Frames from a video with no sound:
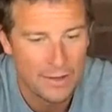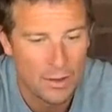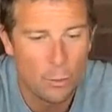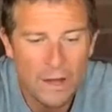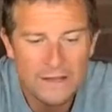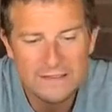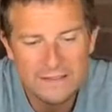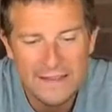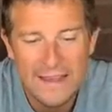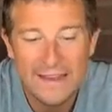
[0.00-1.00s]
Once,
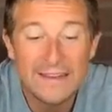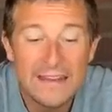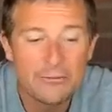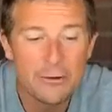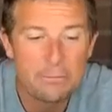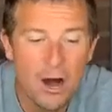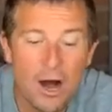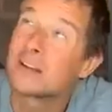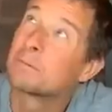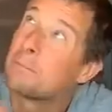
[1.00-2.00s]
it had even
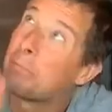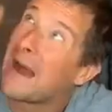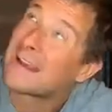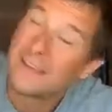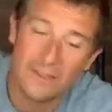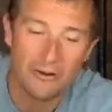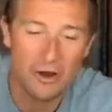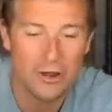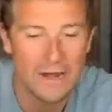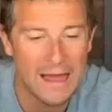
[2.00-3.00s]
barked back in their
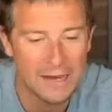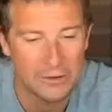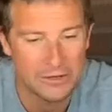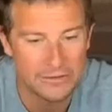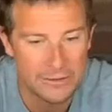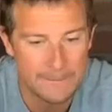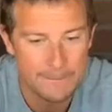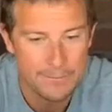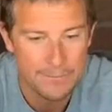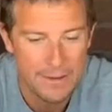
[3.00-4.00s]
own language.
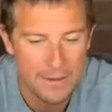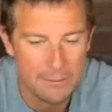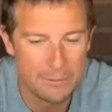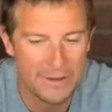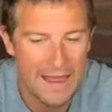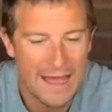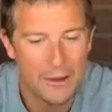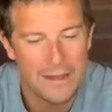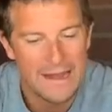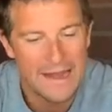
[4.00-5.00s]
But now
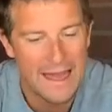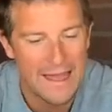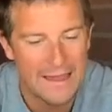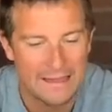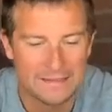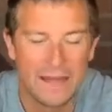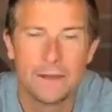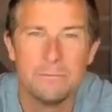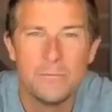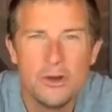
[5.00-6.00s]
it lay as
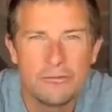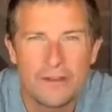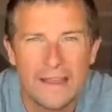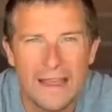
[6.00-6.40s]
unmoving.